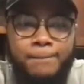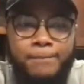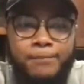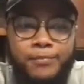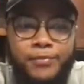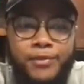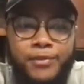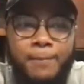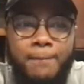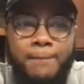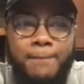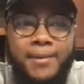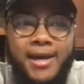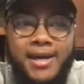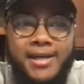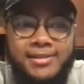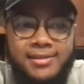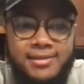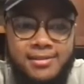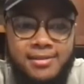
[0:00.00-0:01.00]
the
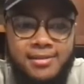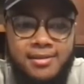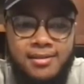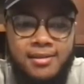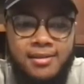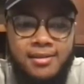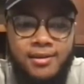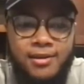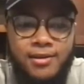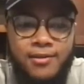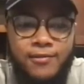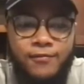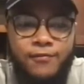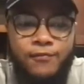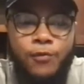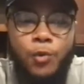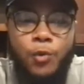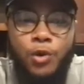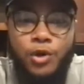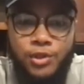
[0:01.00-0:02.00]
best
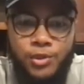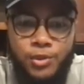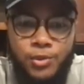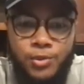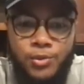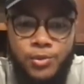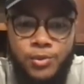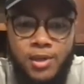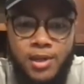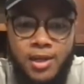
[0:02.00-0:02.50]
for you